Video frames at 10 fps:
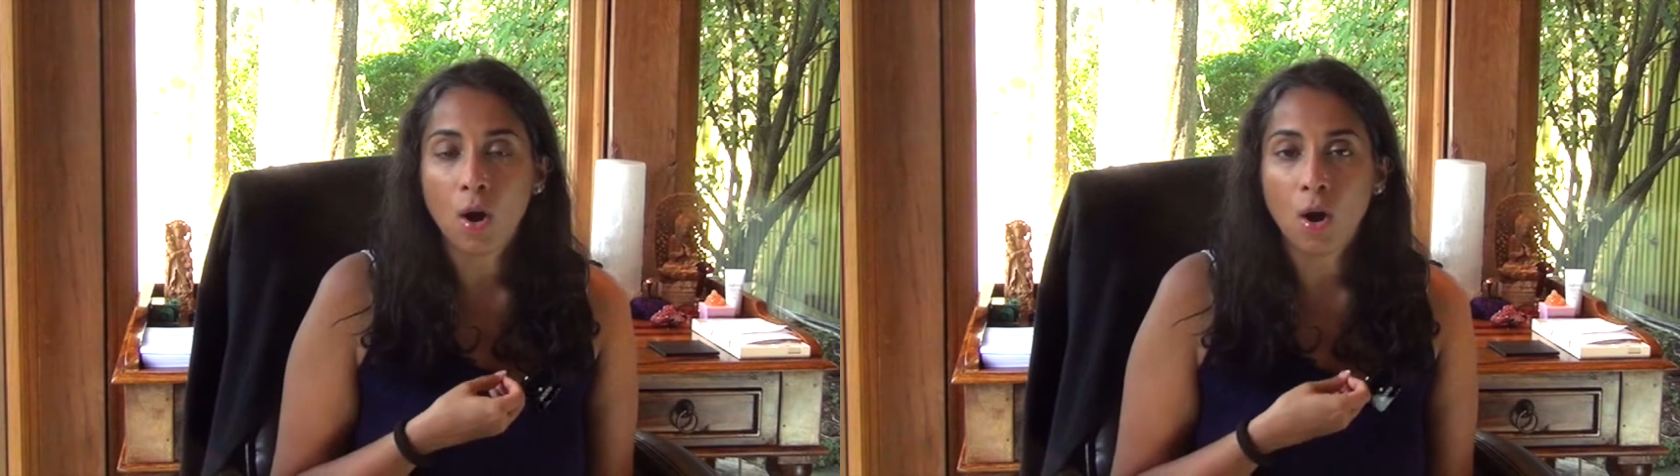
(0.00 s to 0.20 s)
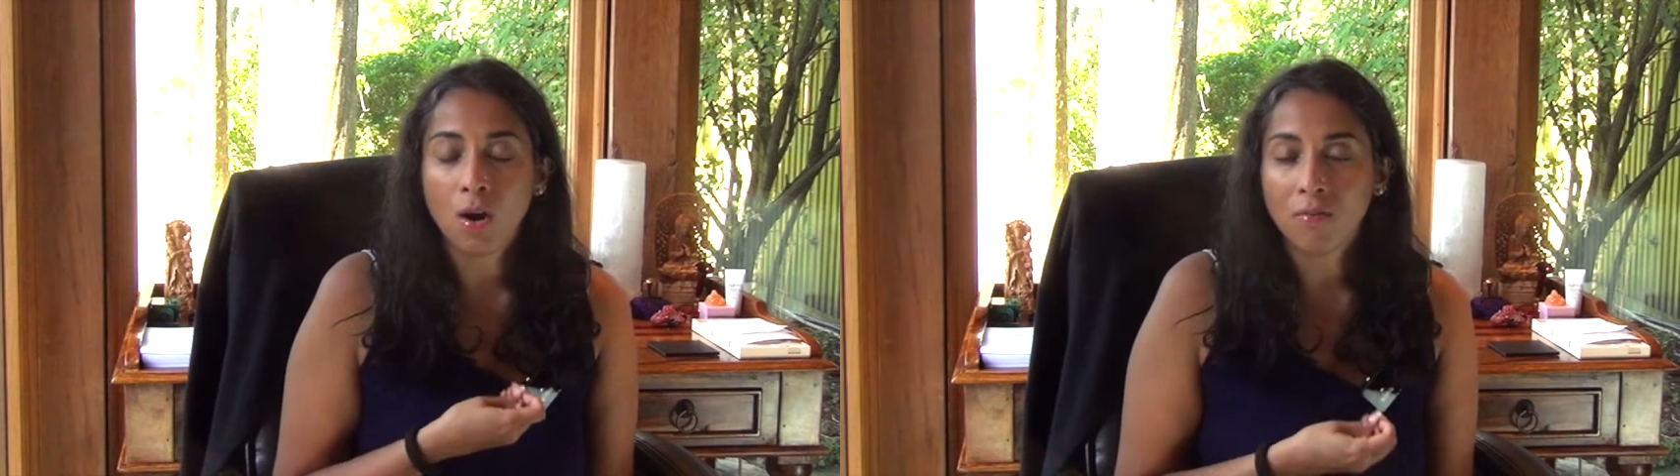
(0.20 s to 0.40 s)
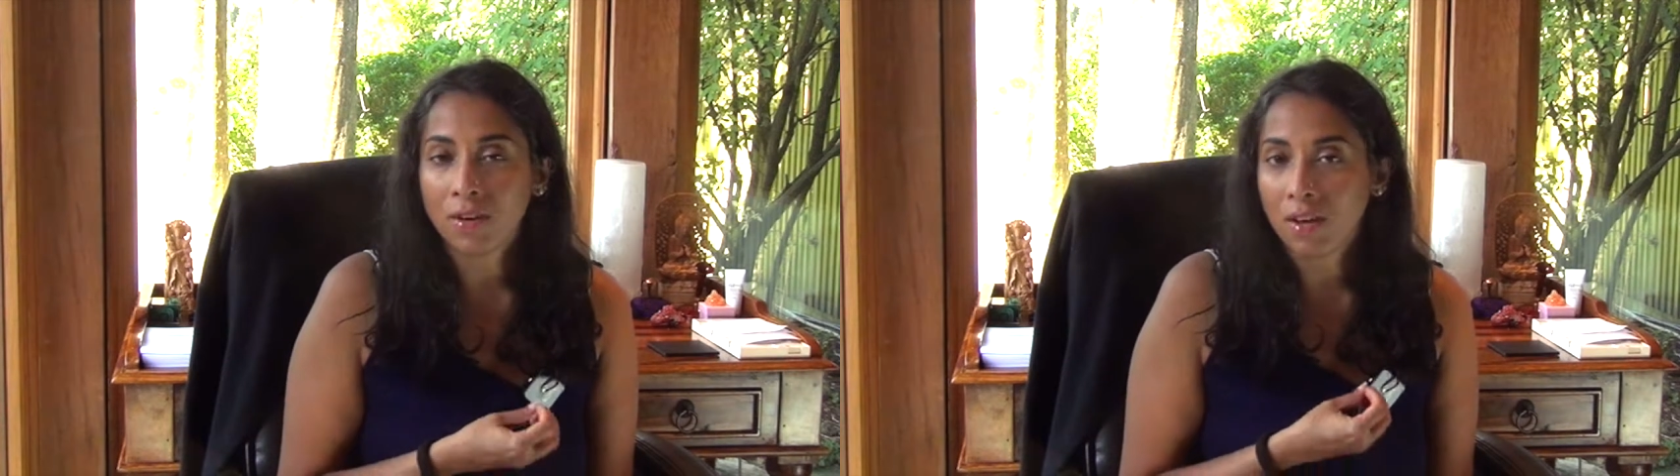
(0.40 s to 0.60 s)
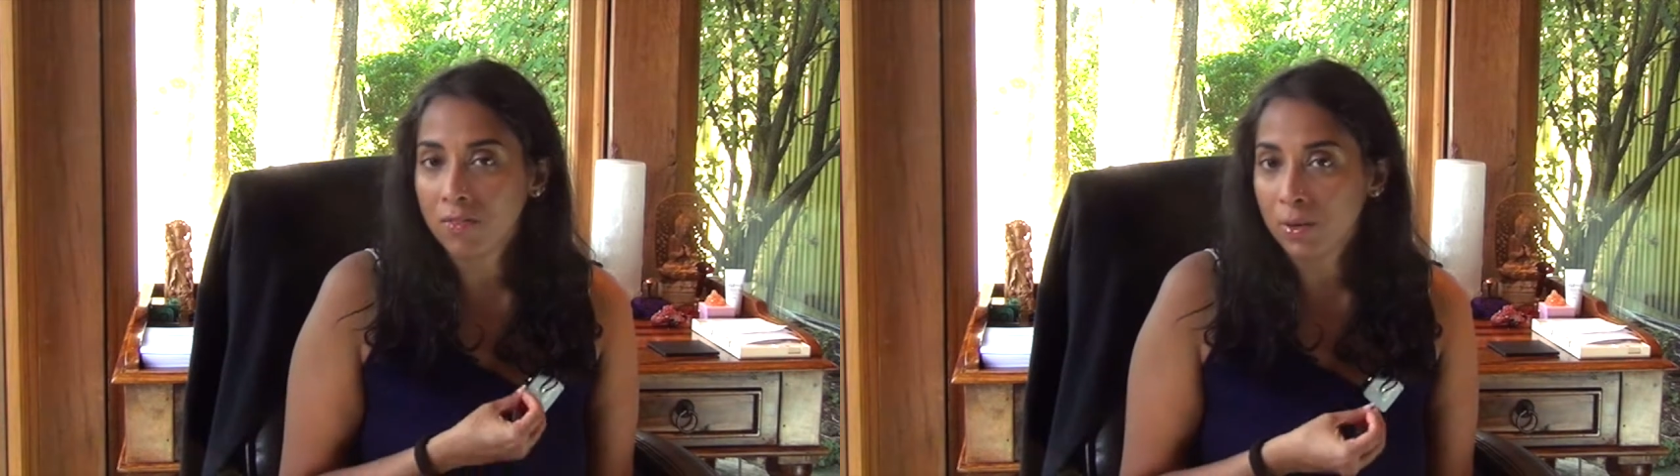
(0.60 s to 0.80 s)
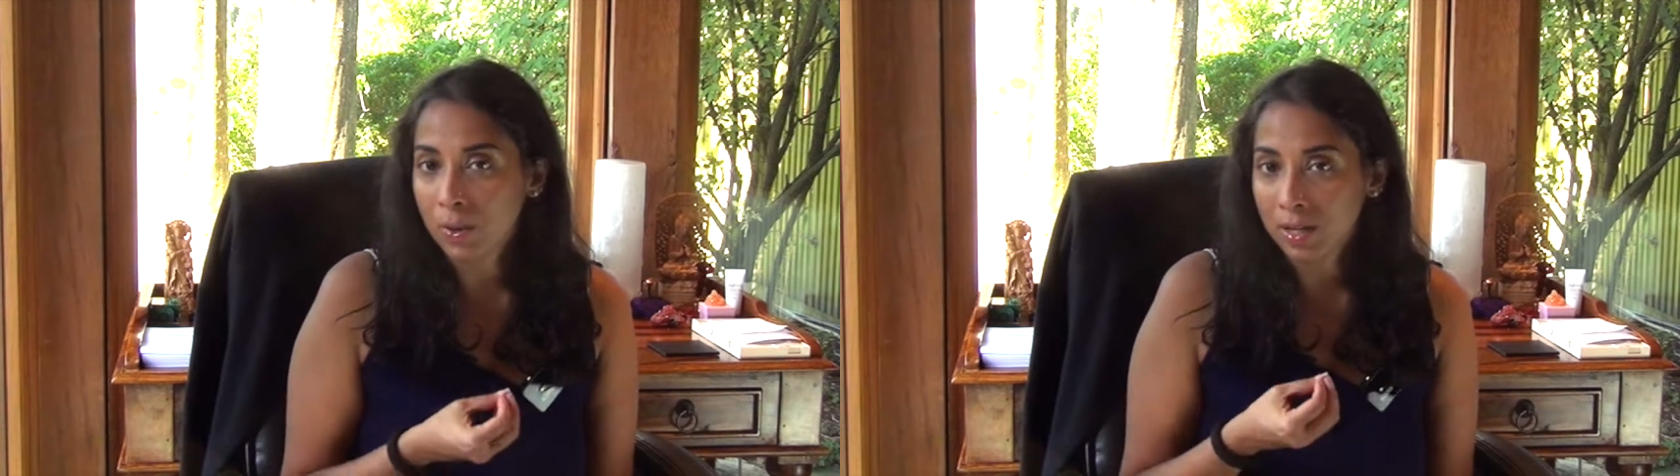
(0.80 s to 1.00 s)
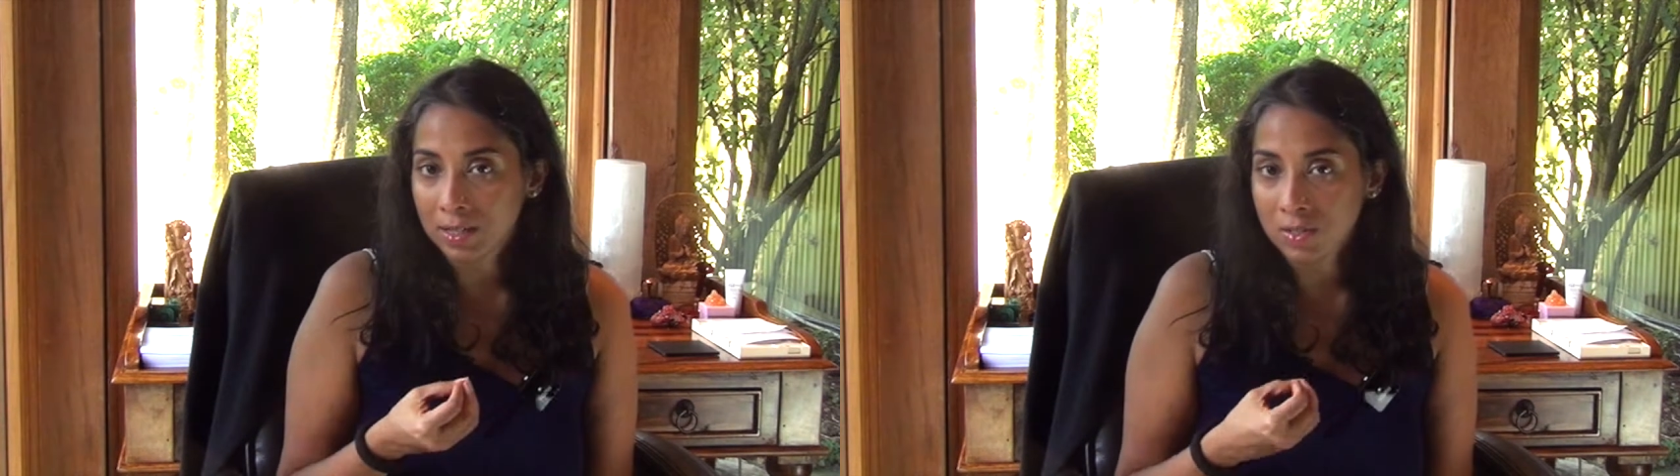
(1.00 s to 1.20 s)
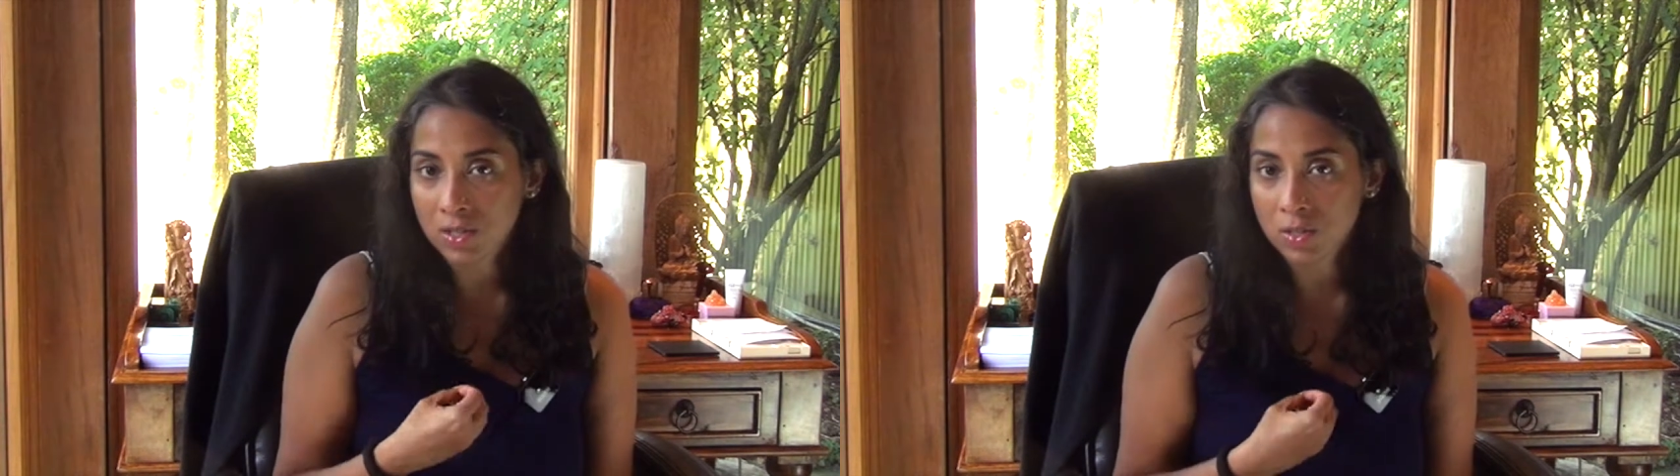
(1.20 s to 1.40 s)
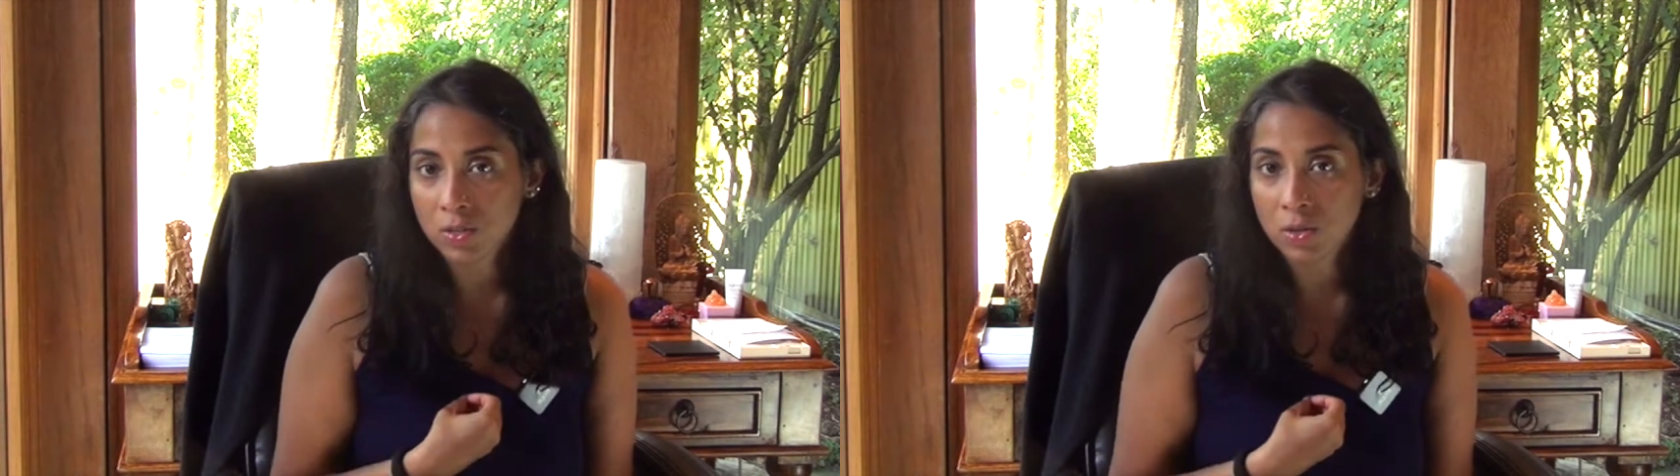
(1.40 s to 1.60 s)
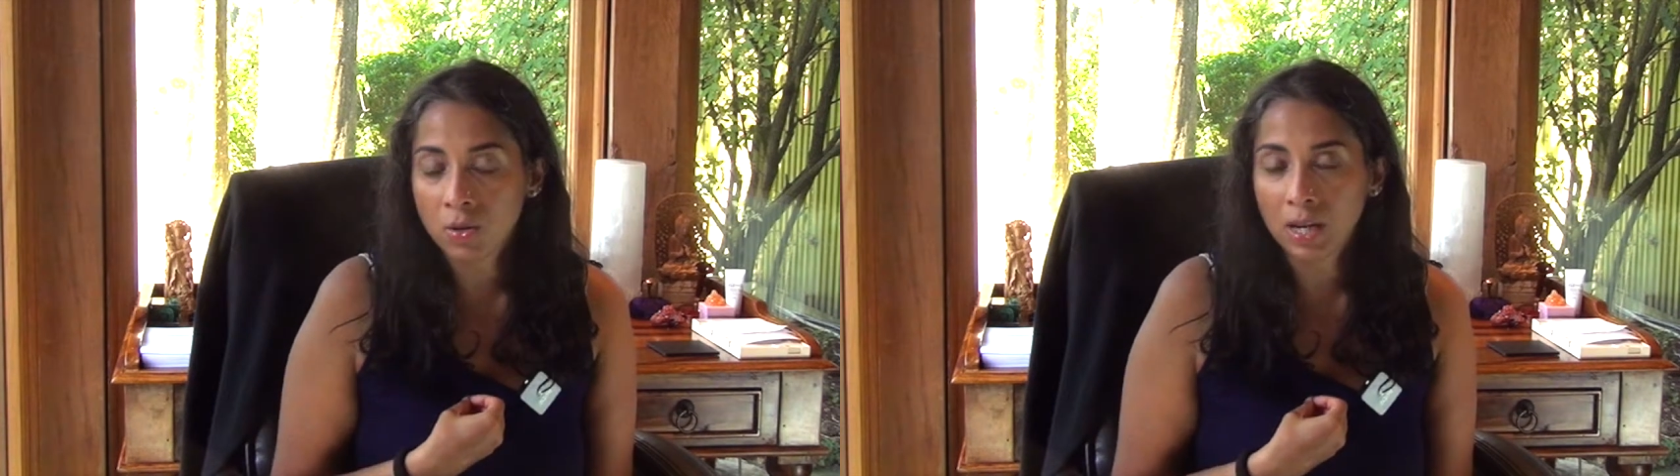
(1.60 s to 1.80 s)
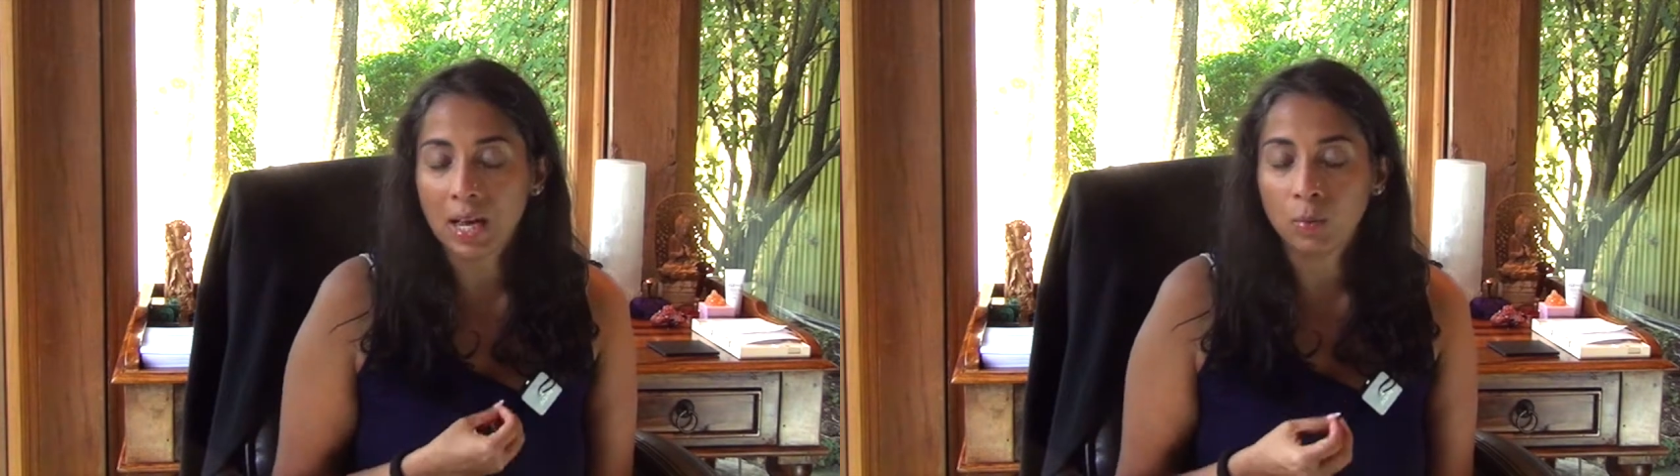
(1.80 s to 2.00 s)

of everyone else's soul,